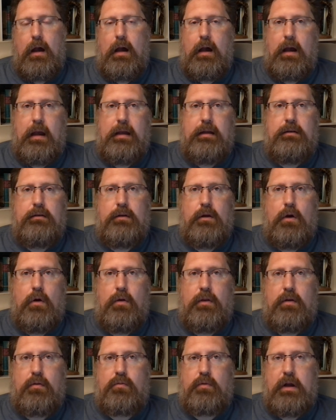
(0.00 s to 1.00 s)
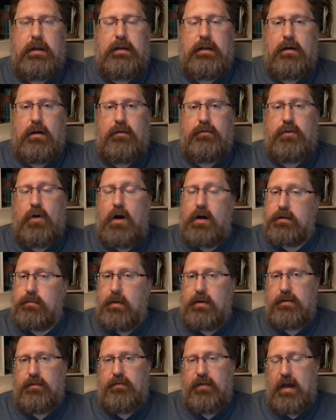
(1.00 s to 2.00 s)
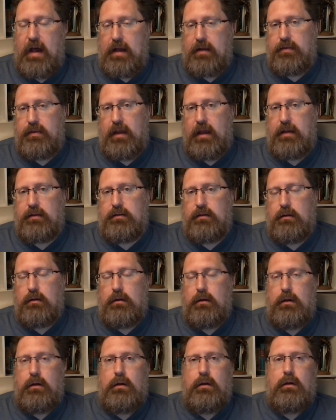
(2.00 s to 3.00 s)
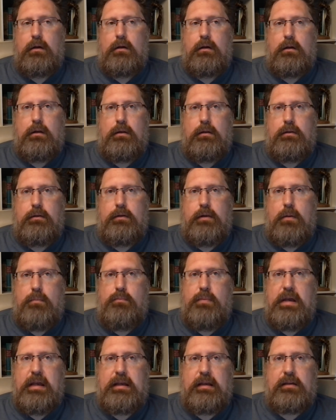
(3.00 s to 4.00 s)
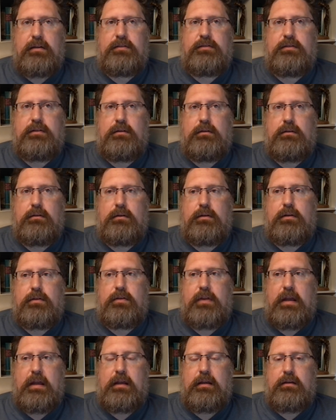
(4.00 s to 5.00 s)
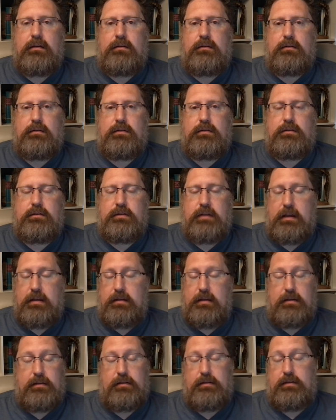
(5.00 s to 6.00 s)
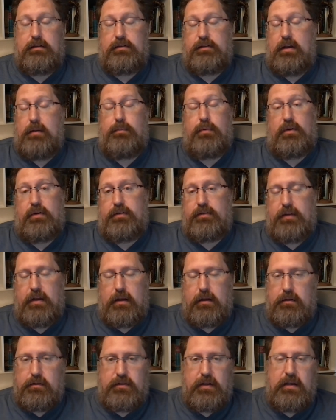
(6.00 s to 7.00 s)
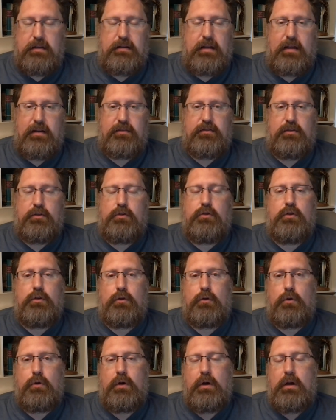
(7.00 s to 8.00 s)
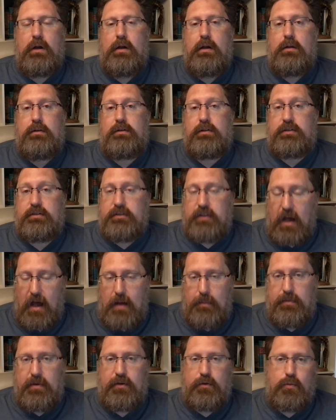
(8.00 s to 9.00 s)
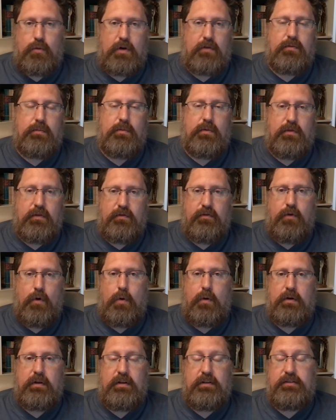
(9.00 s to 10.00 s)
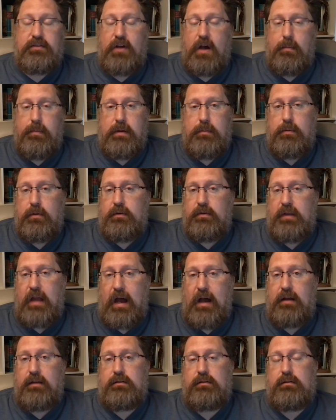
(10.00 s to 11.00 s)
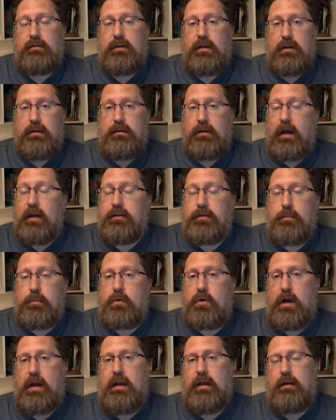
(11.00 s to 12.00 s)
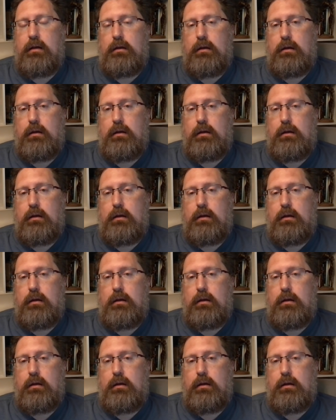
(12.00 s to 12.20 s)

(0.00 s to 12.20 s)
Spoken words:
I know that right now I've talked about the fact that the biggest thing, say the simplest thing Satan has to do to stop this work from moving forward is tell people not to pray,